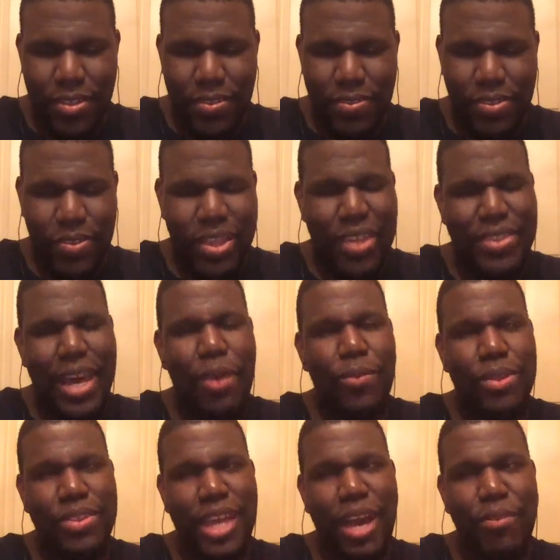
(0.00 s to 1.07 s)
so that
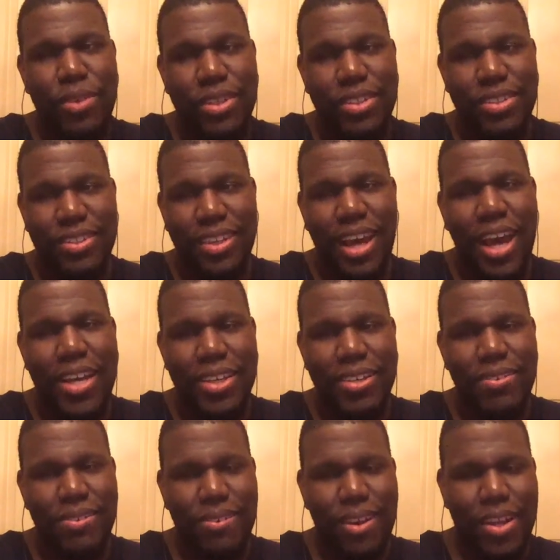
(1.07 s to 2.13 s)
one got
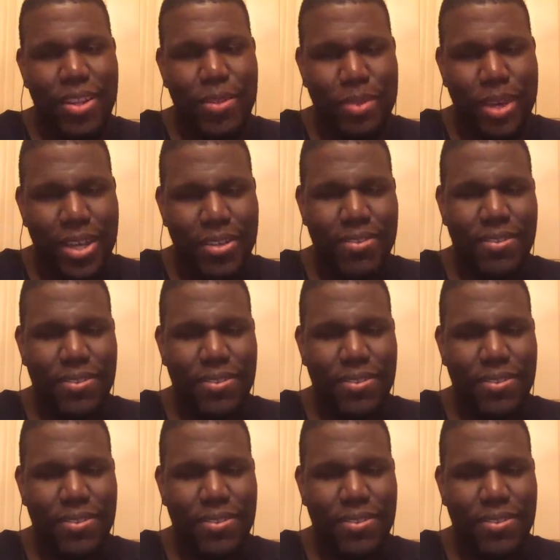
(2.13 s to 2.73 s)
you right off the bat.